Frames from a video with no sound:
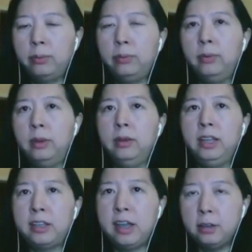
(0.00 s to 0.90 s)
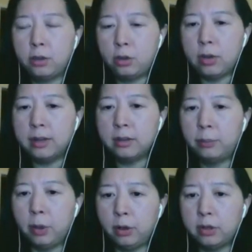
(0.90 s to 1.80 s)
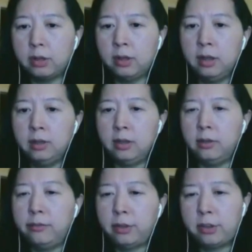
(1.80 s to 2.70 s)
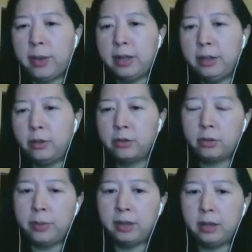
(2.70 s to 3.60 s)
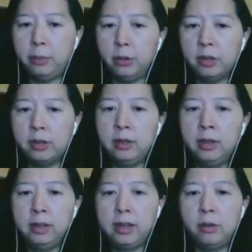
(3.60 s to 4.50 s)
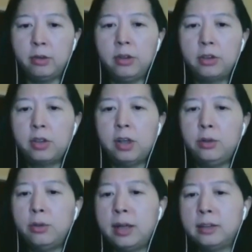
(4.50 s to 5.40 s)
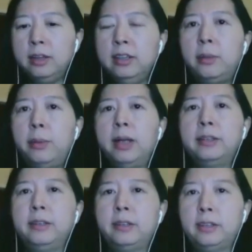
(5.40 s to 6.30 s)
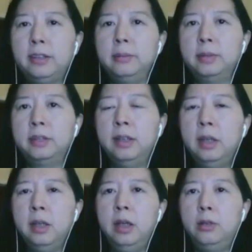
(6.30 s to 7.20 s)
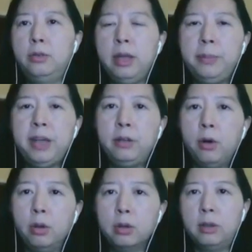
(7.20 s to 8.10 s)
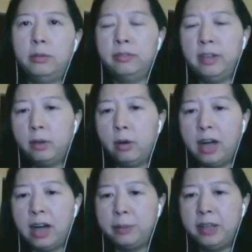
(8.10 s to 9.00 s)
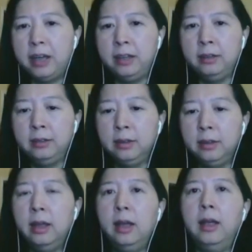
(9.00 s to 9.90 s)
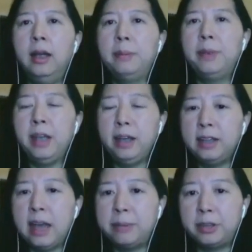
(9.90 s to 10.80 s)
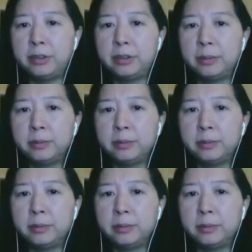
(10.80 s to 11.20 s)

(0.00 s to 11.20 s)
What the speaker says: extends to other bots, the first-party or third-party bots. It can also extend to other enterprise systems through API calls or RPA adapters.